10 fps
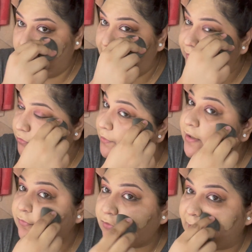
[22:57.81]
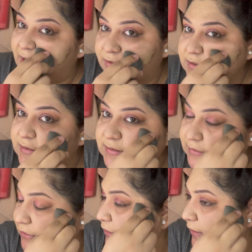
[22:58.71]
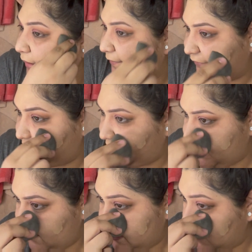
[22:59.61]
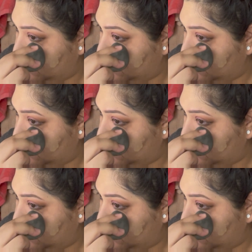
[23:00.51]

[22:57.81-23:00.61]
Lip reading: like 3 or 4 houses to the left of us,